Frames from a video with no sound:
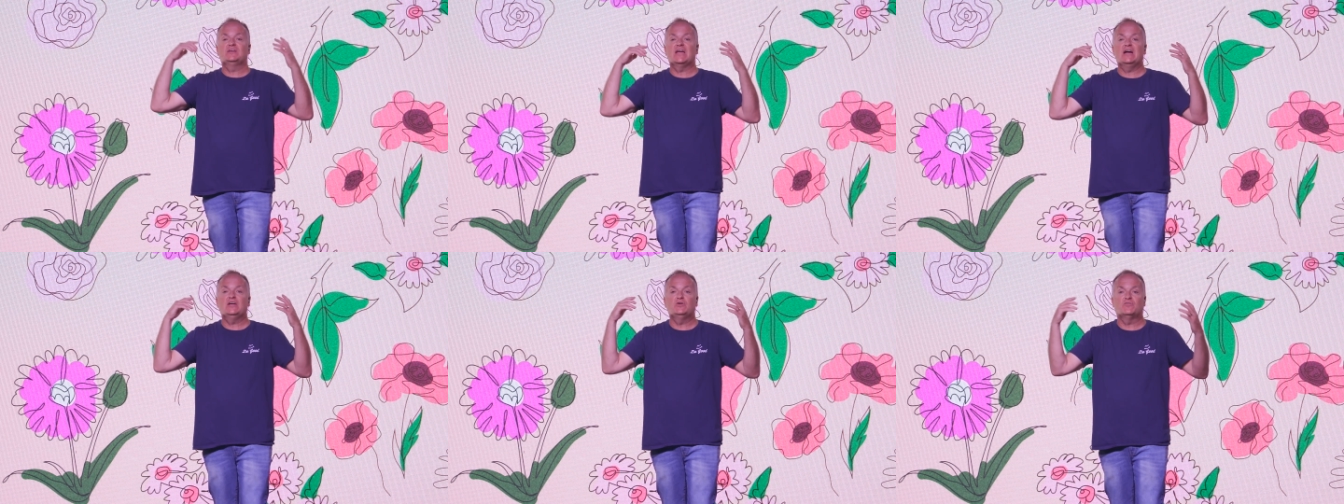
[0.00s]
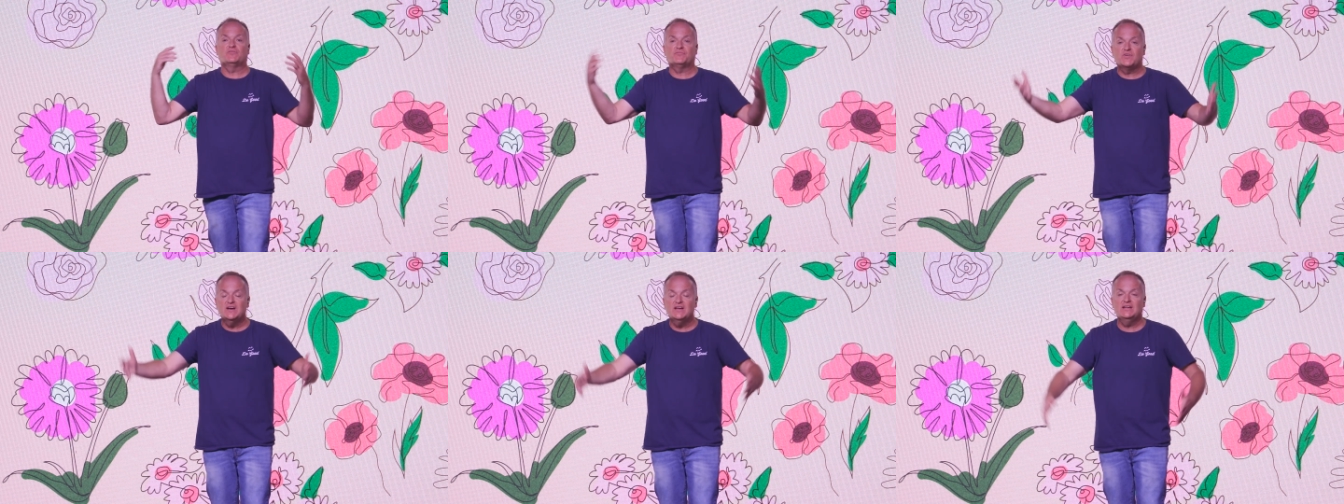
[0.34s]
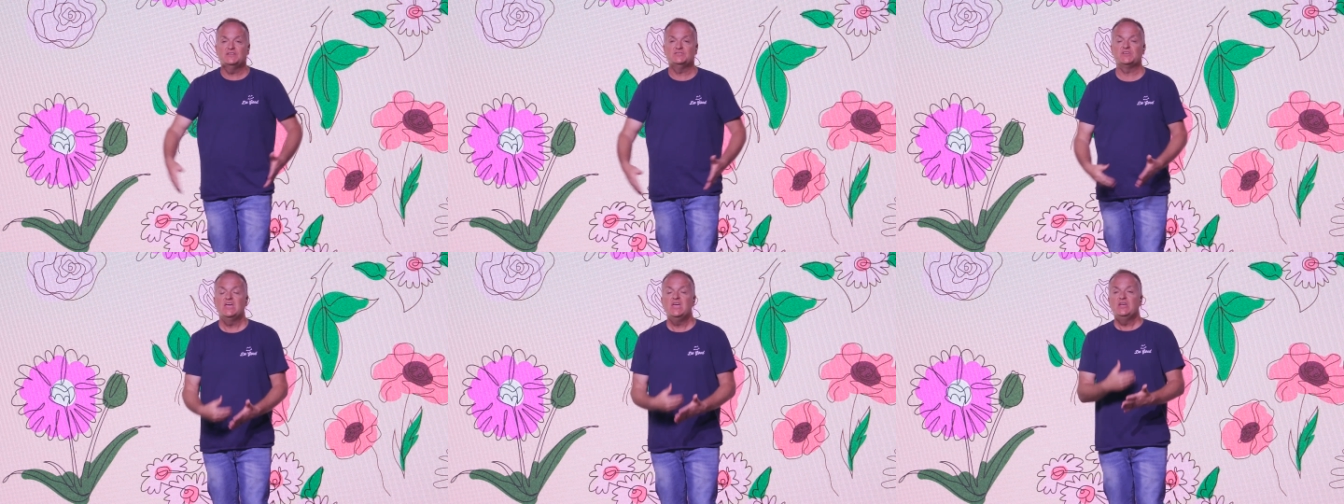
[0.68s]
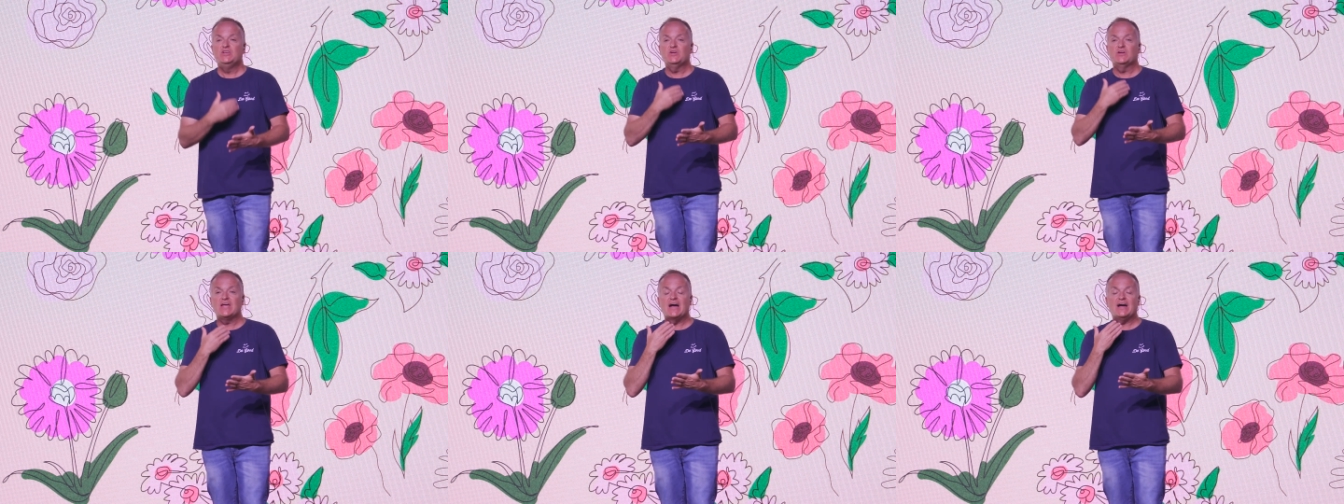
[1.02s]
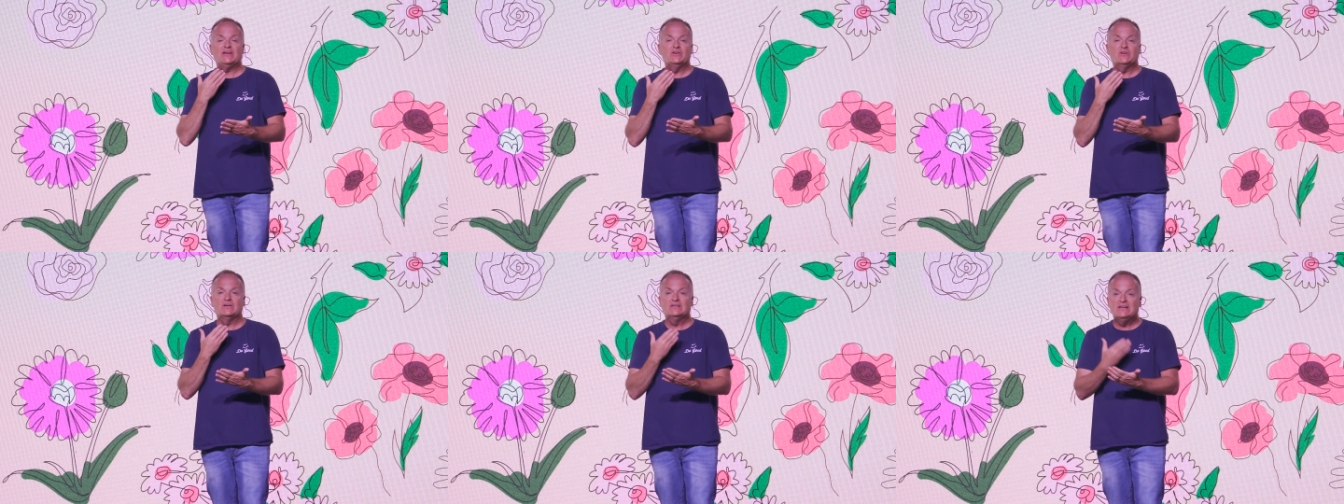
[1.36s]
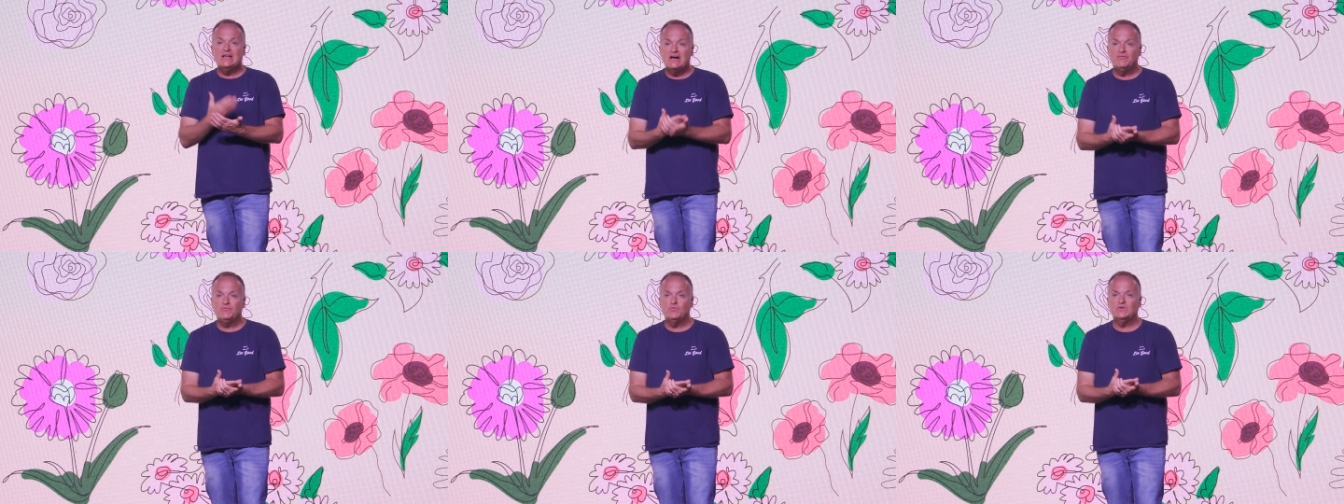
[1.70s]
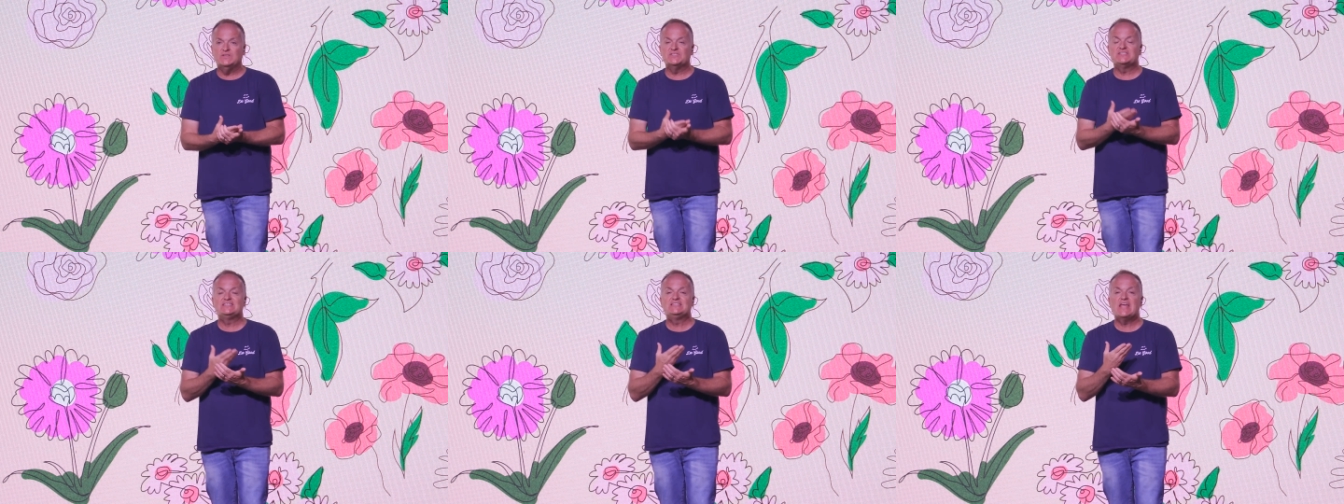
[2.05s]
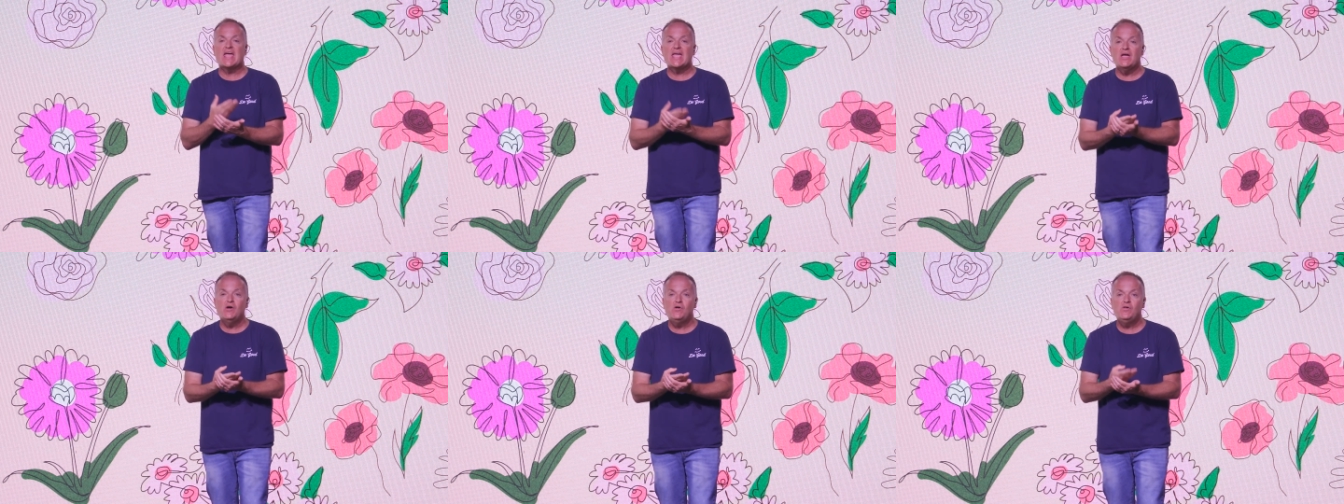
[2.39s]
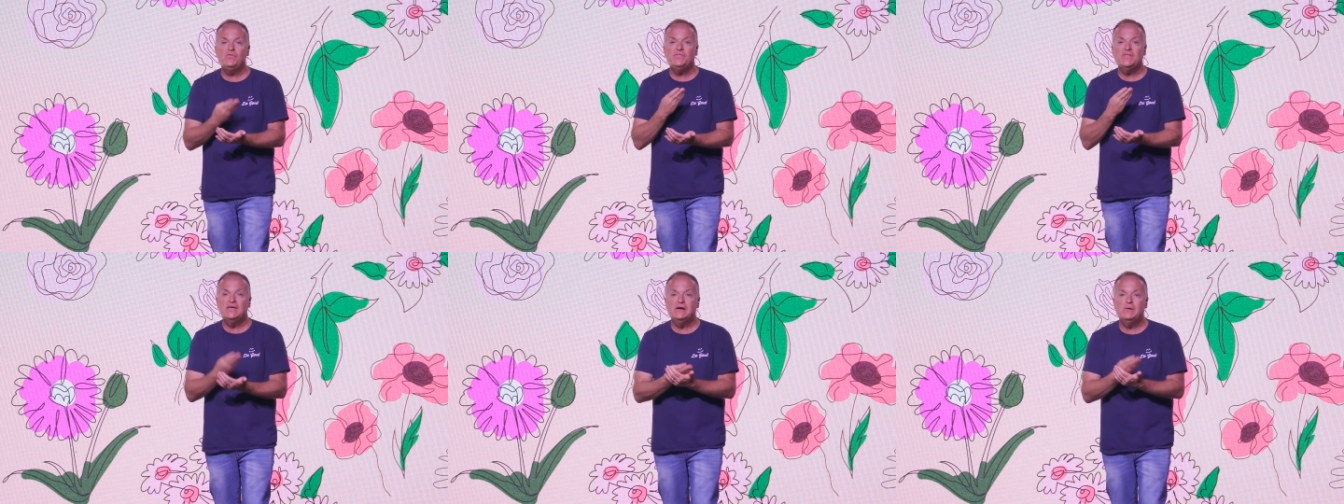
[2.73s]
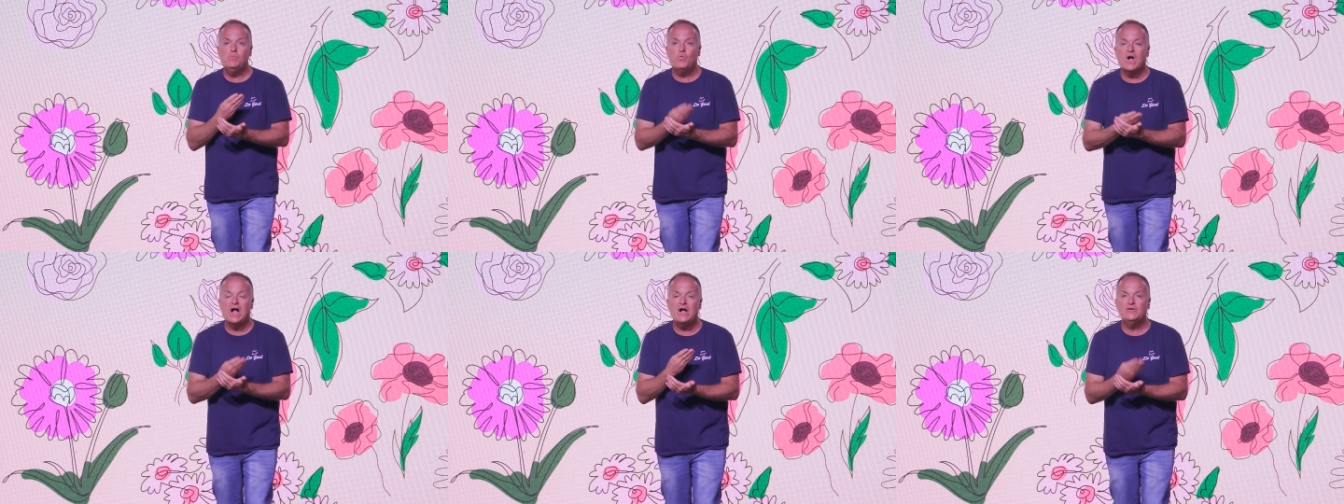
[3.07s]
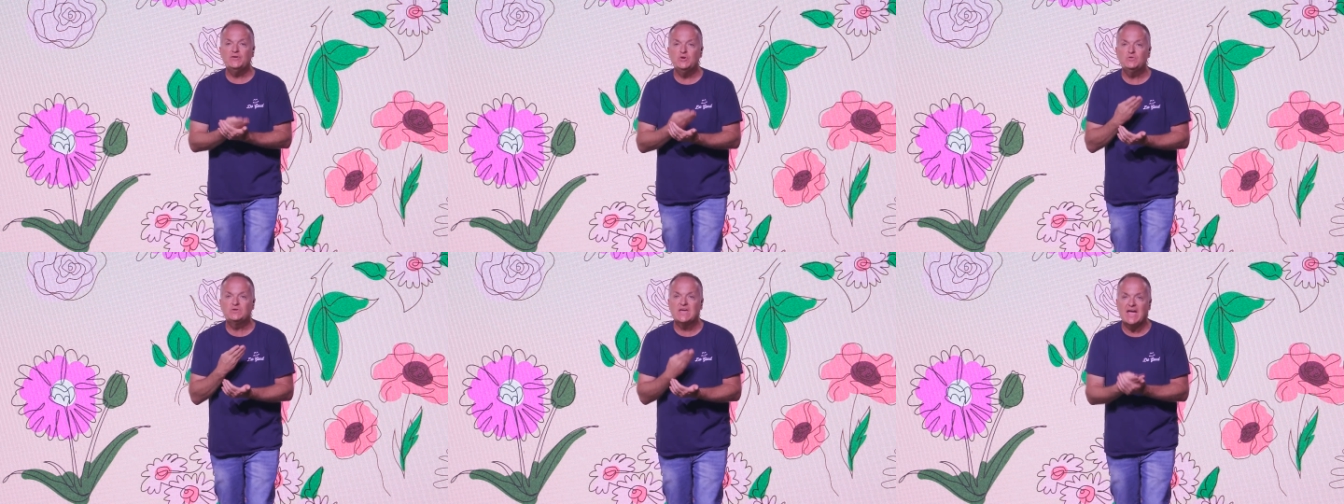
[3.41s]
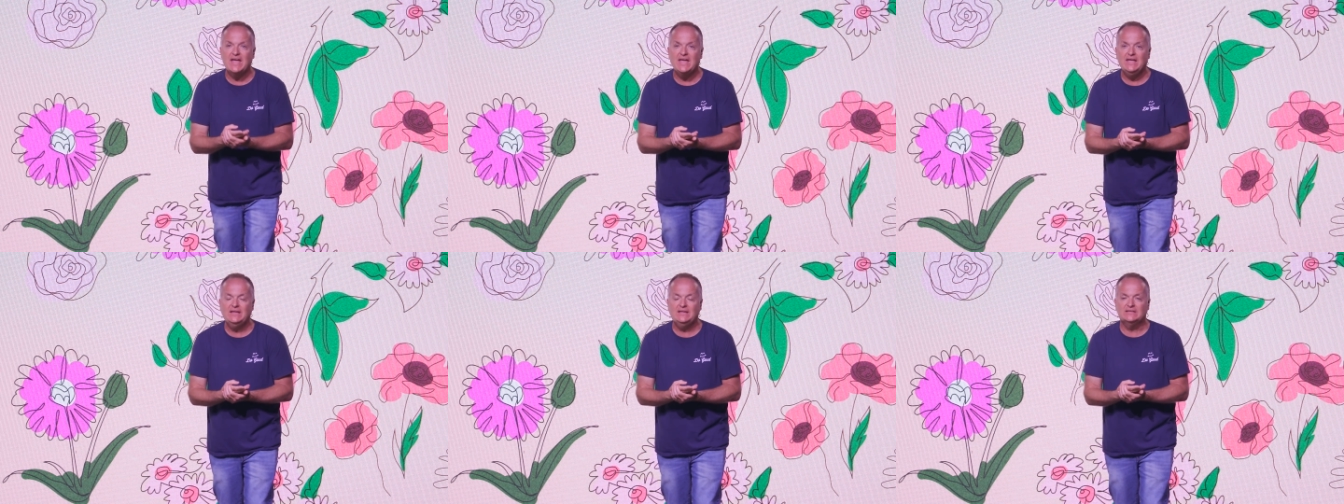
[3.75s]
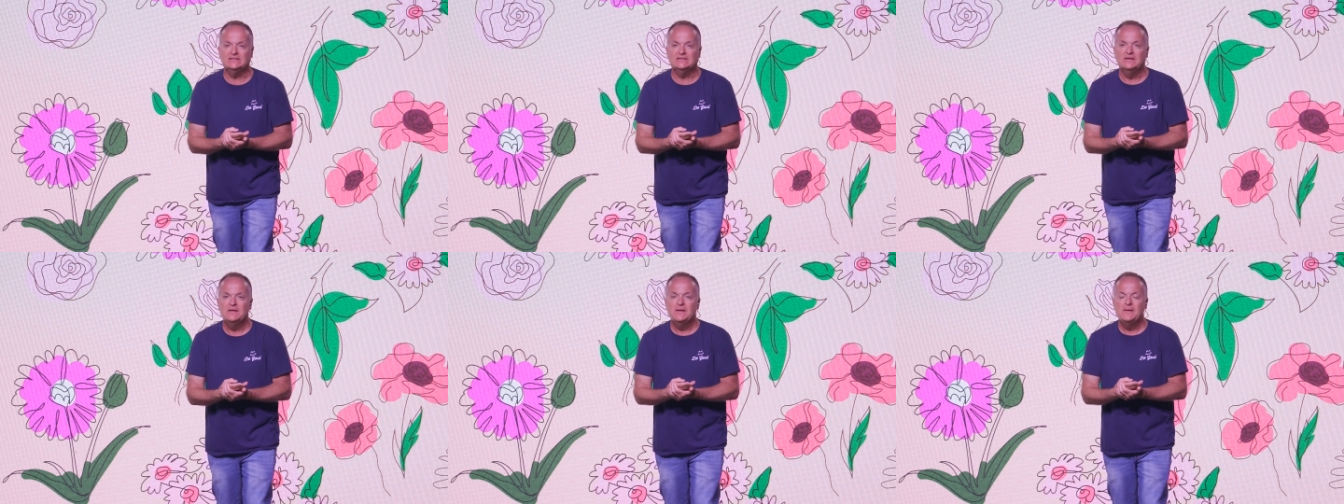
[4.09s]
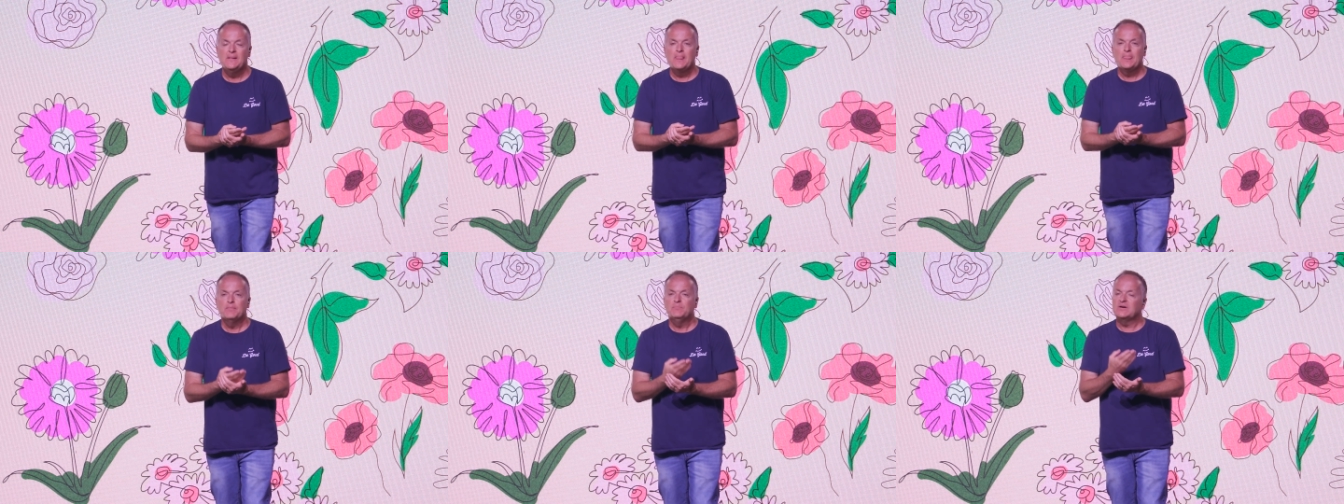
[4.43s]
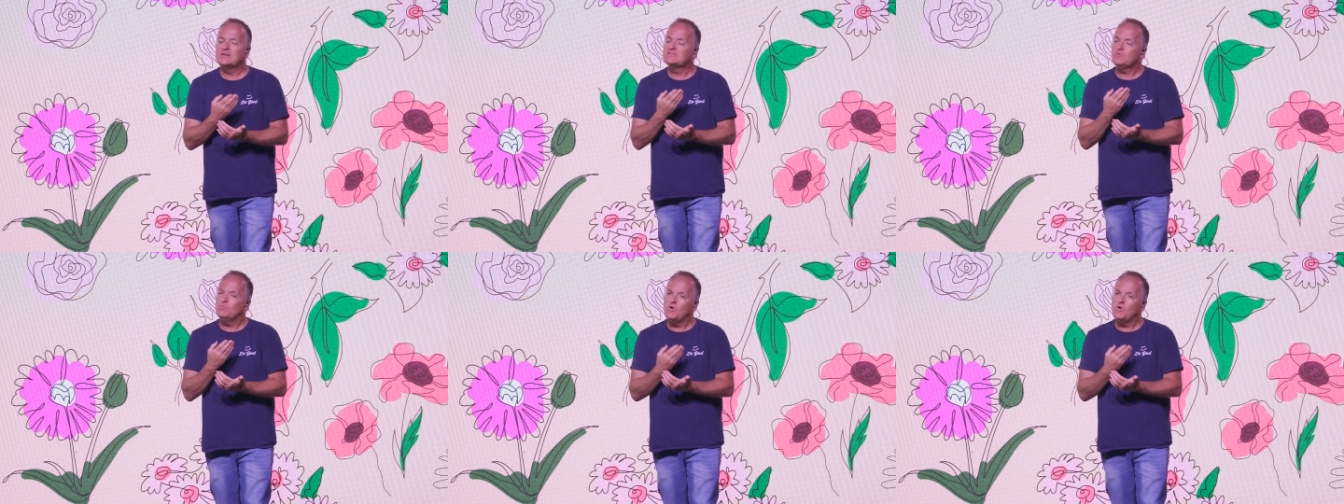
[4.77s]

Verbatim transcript: got your friends, you got your loved ones, tell them while you can. Because it